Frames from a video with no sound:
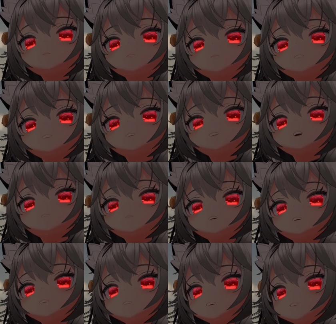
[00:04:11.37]
It must be a good morning
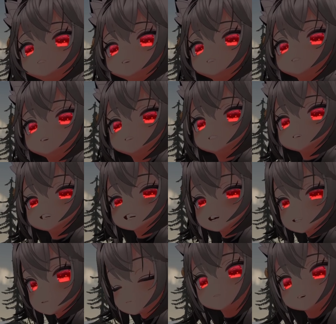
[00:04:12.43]
because we fishing.
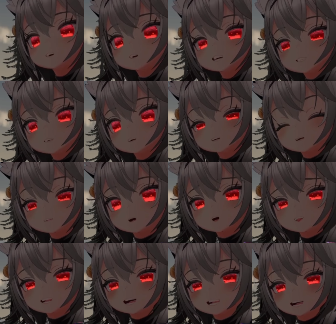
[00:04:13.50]
Hey man, you see the
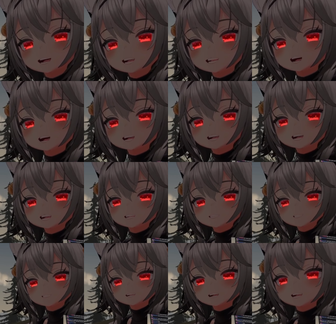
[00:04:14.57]
sun rising over there?
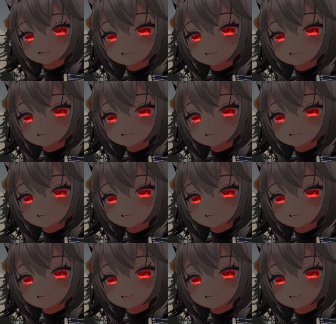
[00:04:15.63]
Yeah!